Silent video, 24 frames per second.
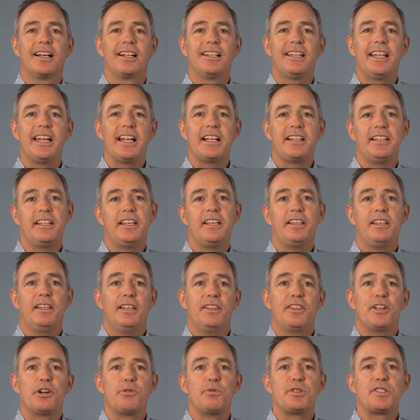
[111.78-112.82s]
Clinically,
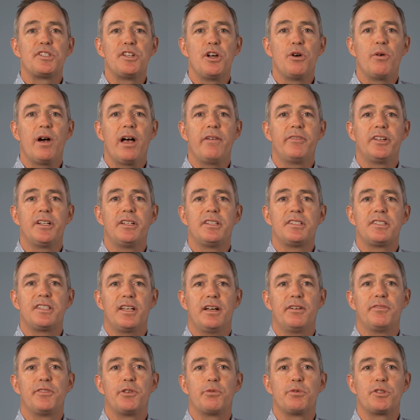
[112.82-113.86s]
there was no evidence
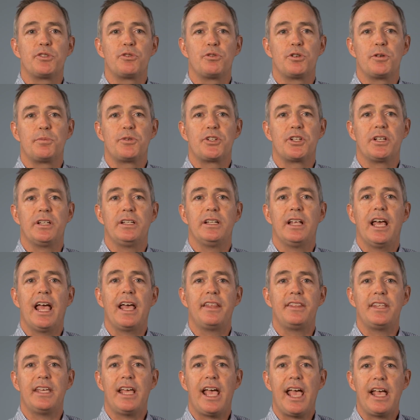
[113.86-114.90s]
of the resorption,
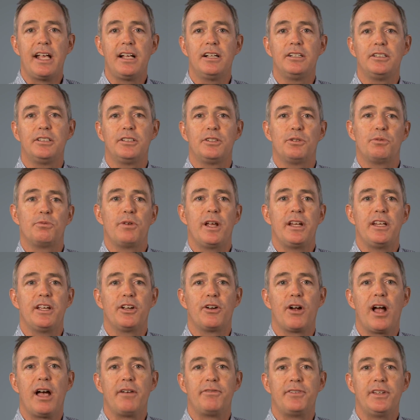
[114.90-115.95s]
and the angled
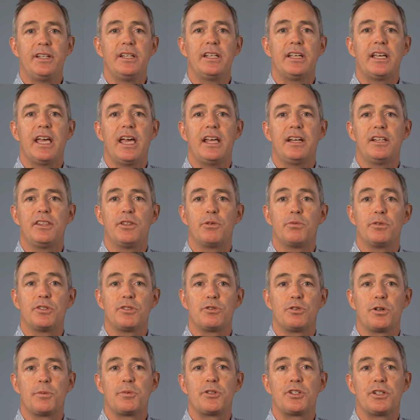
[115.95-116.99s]
radiograph indicated the
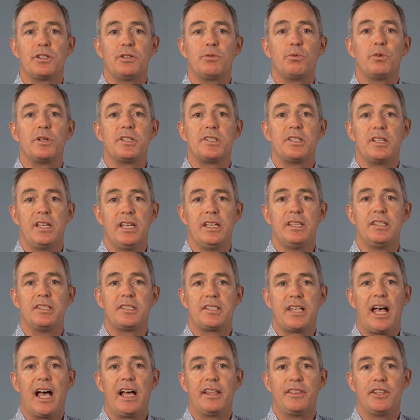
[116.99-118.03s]
resorption was
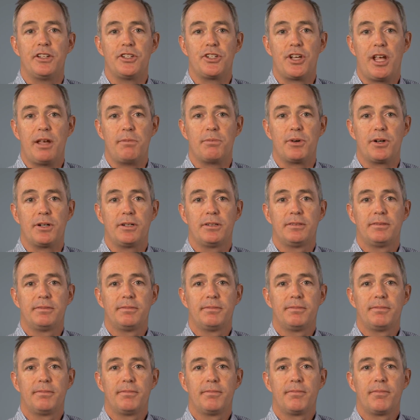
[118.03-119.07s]
inside the chamber.
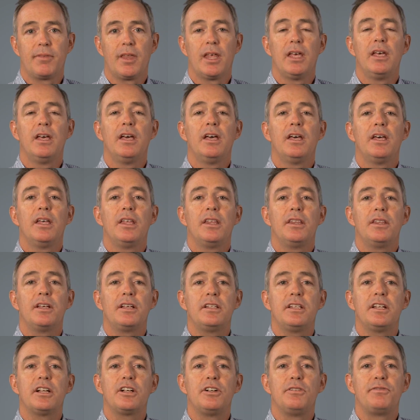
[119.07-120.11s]
The
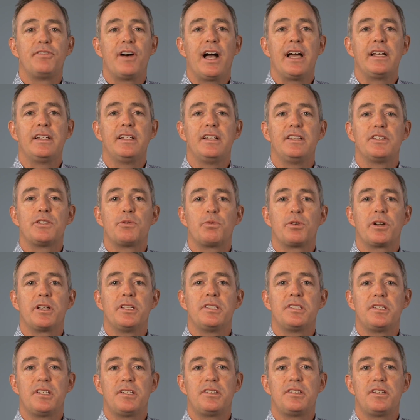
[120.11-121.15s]
clinical findings were
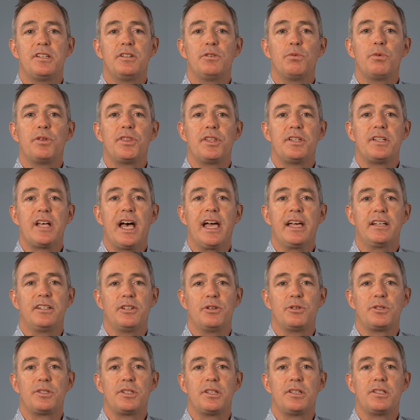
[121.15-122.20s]
consistent with the
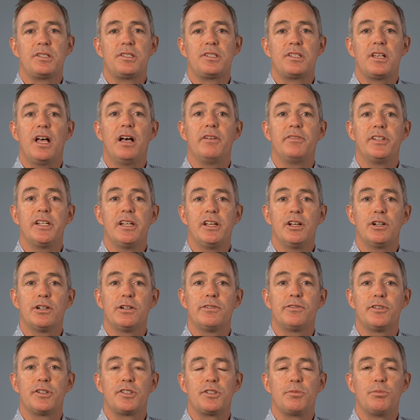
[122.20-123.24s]
diagnosis of an
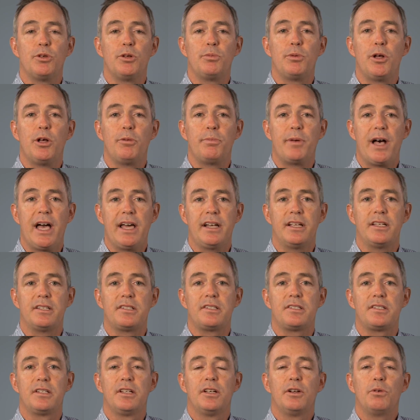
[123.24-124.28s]
irreversible
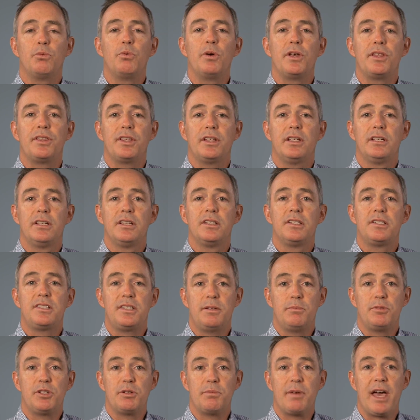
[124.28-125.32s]
pulpitis with
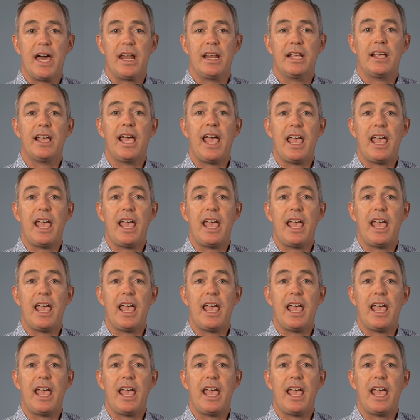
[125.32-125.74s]
symptomatic